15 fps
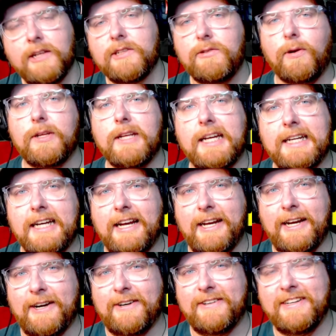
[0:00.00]
Throw a like on
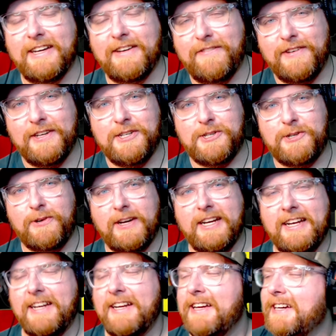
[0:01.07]
there if you enjoyed
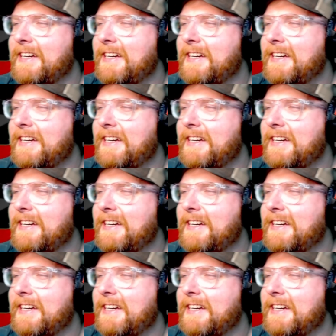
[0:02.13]
it.